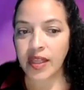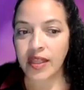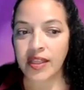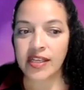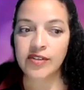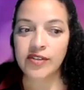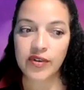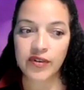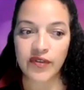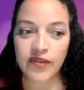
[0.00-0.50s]

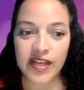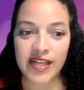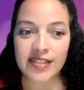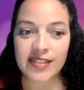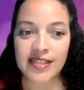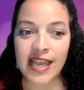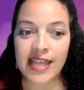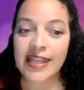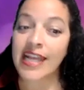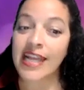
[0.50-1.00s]
These are
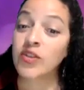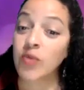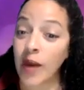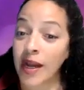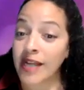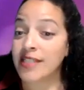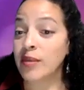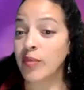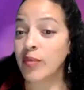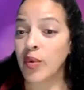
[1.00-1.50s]
events, and that's
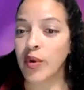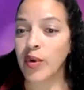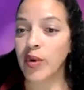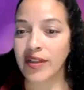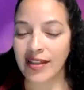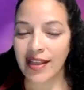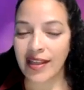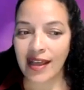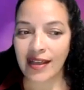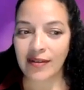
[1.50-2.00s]
why it's
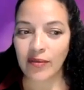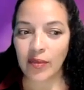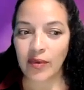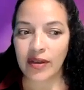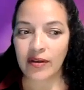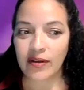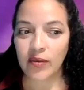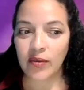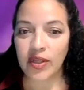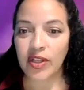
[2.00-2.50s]
important that
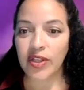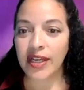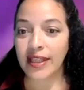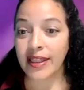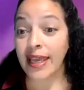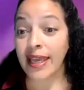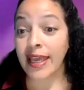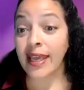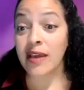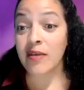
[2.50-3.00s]
we look at
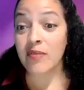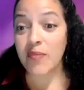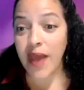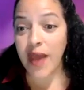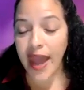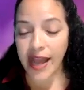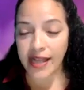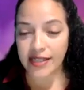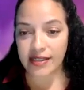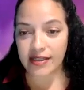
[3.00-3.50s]
the
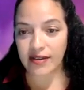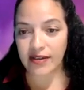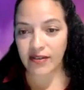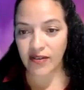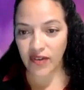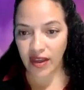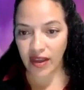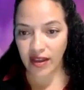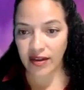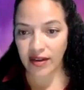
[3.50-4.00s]
impact of the
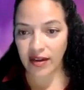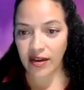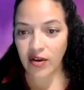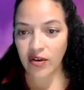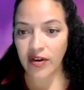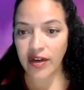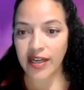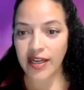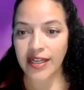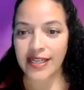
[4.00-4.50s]
event,
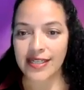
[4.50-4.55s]
right?